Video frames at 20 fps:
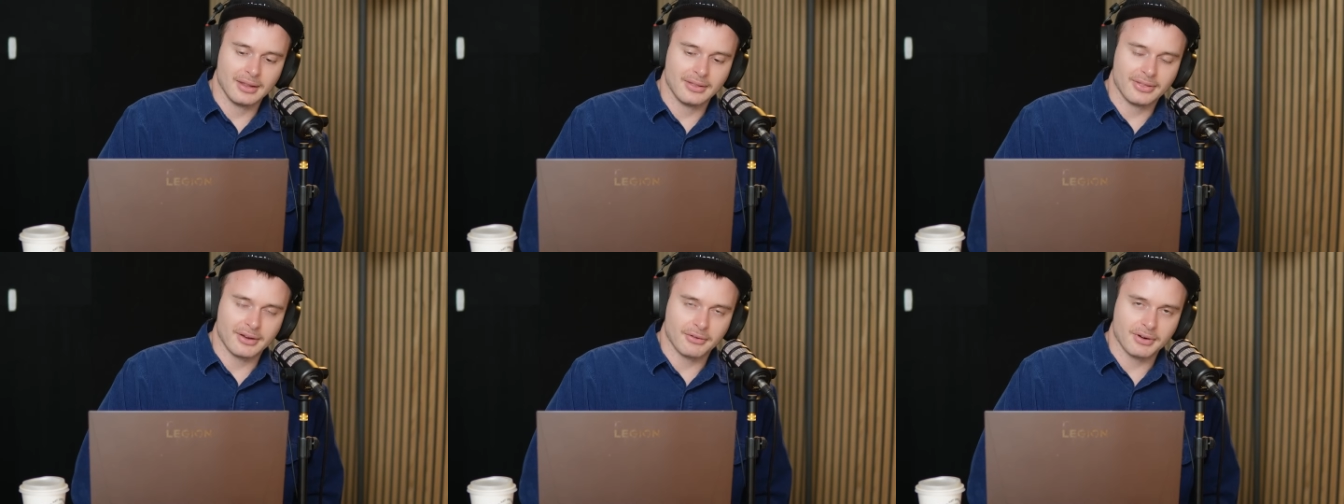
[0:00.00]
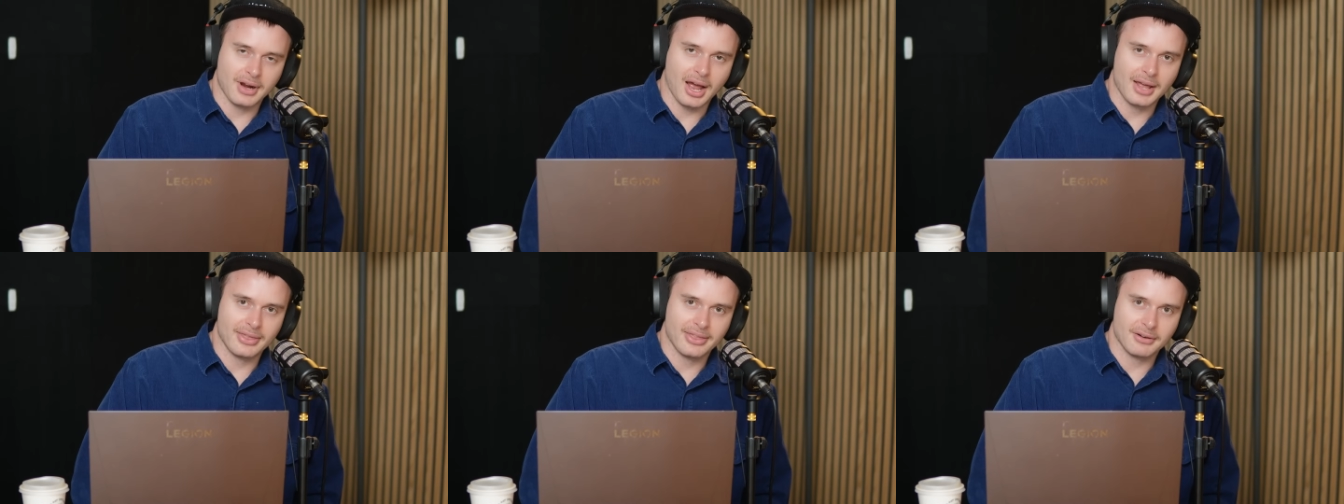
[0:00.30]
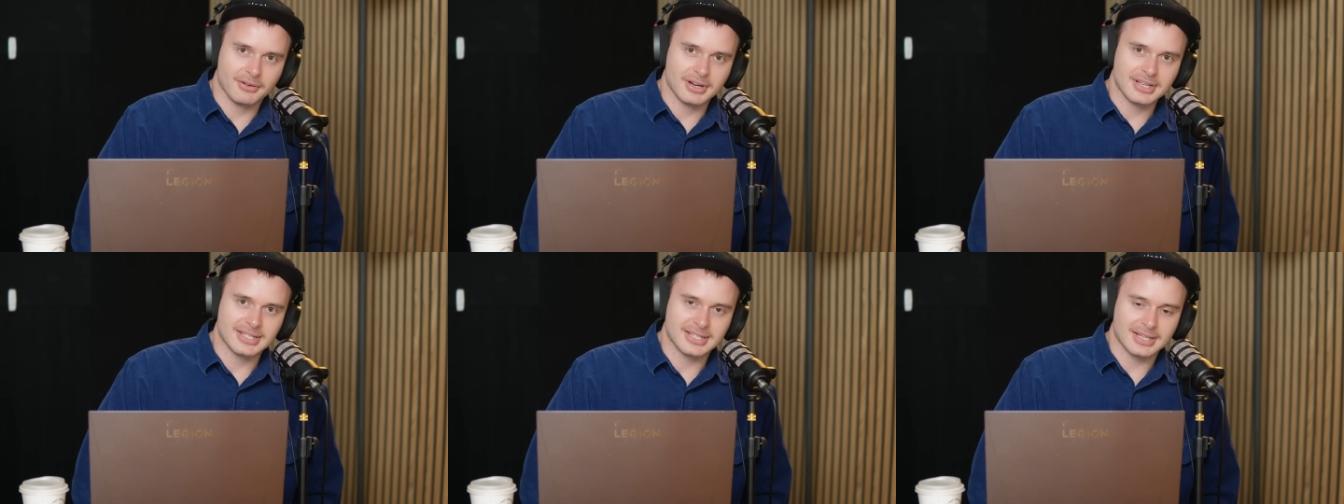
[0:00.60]

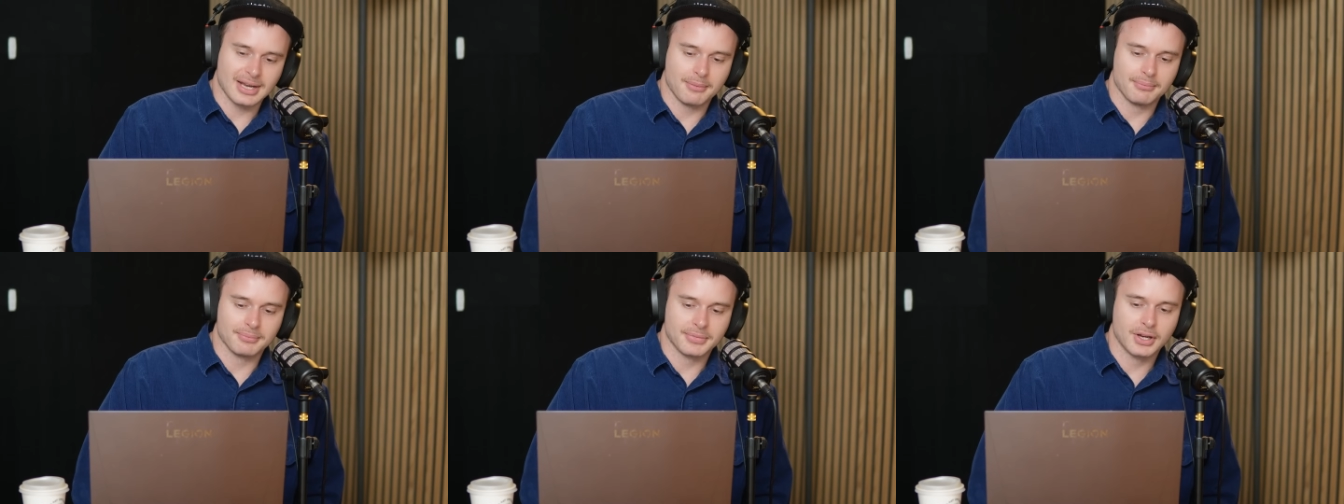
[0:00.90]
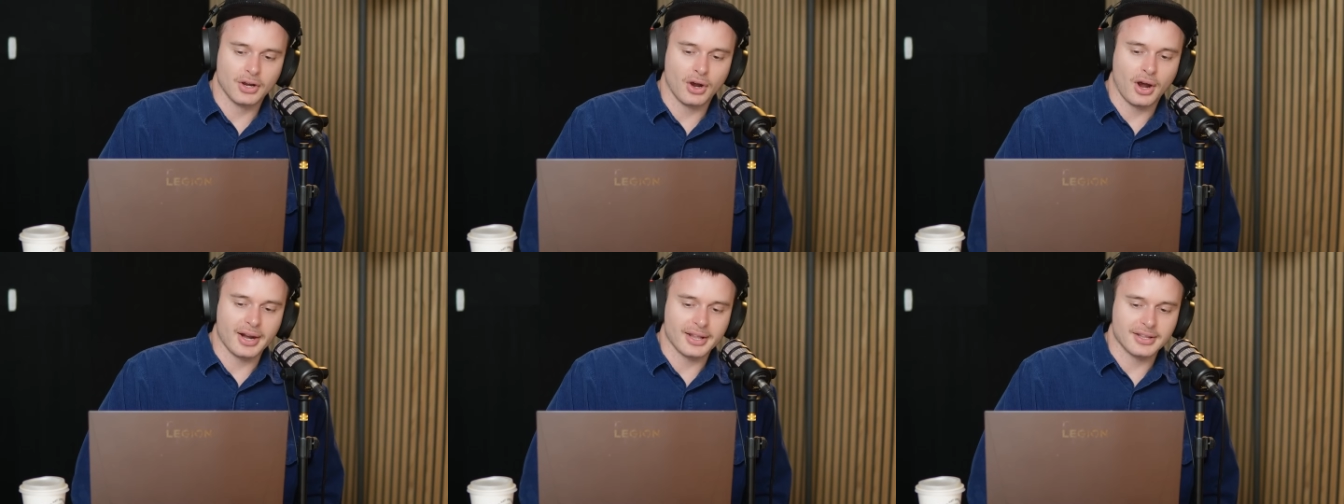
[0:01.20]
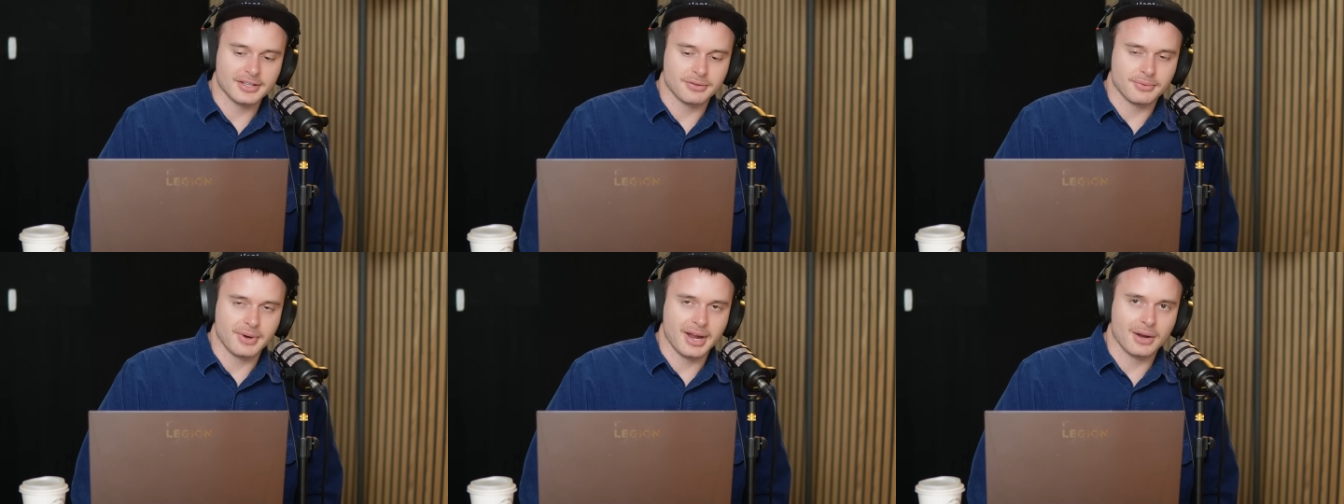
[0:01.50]
there is some
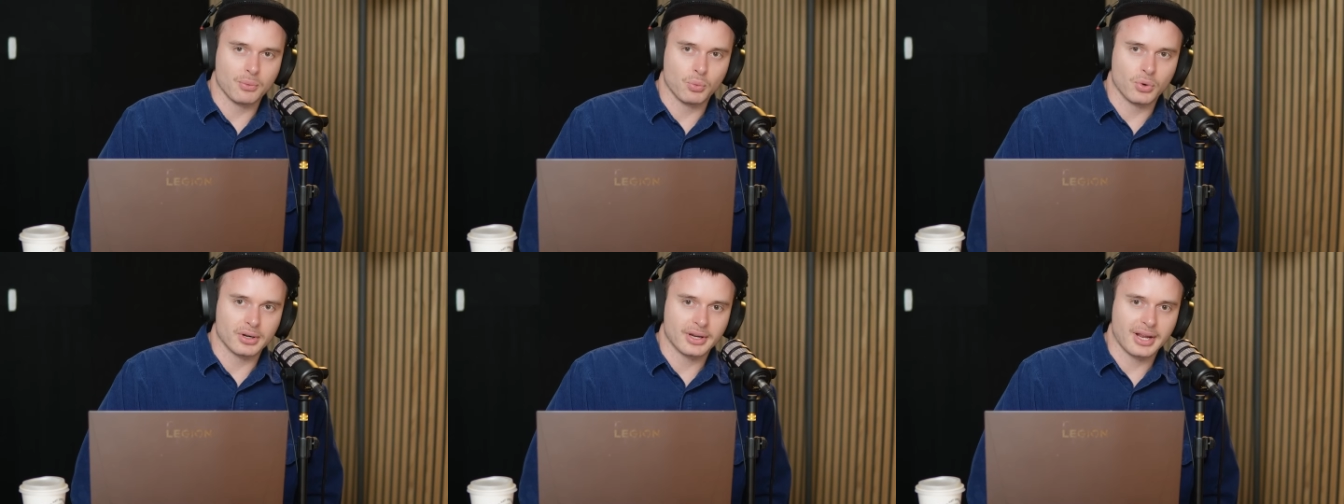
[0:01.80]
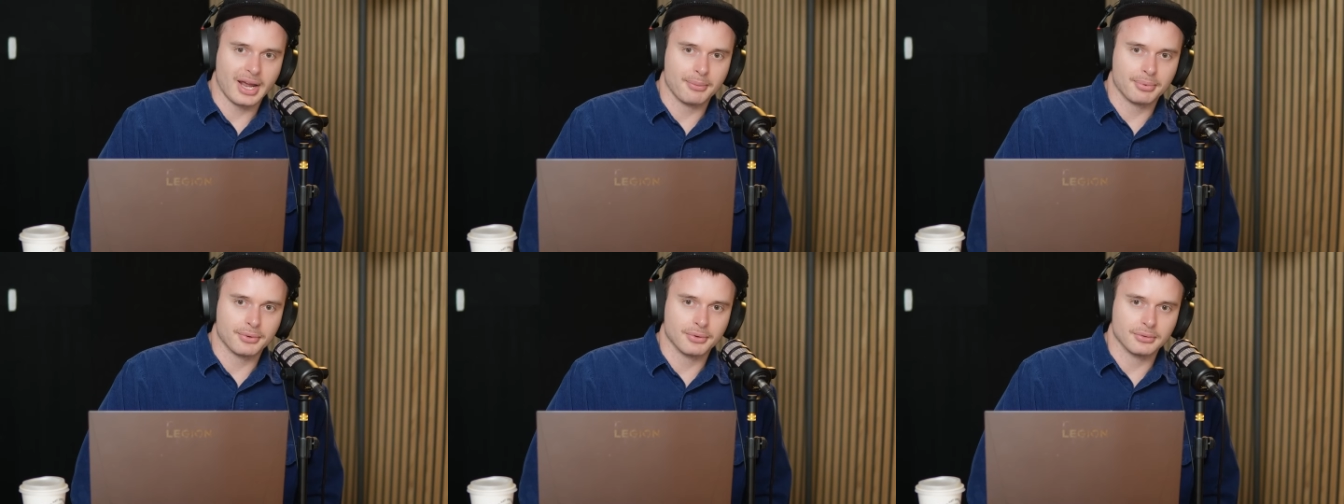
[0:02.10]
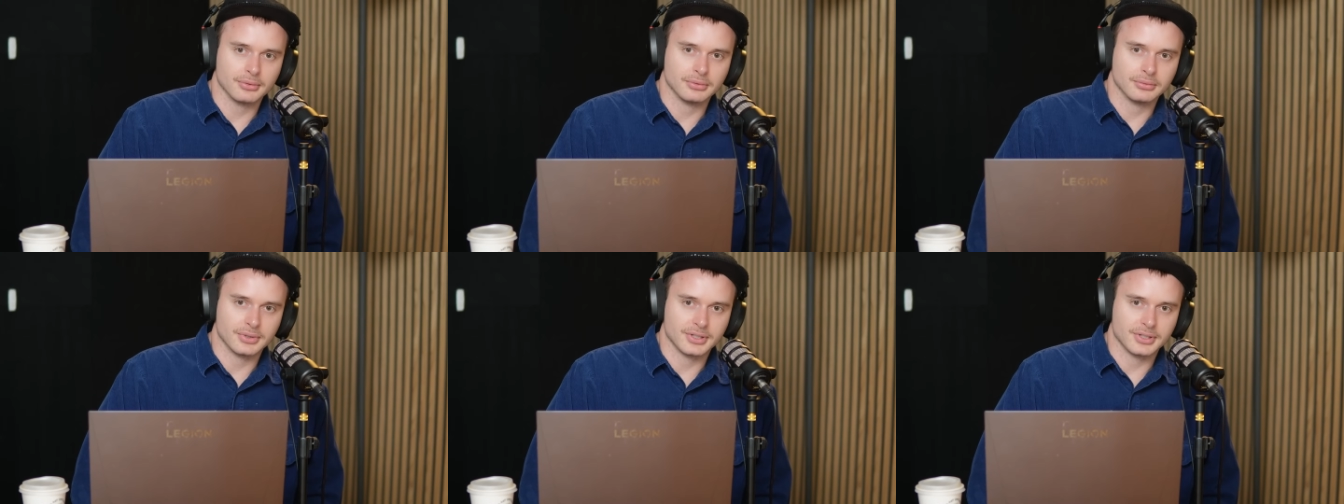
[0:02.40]
guidance around what capital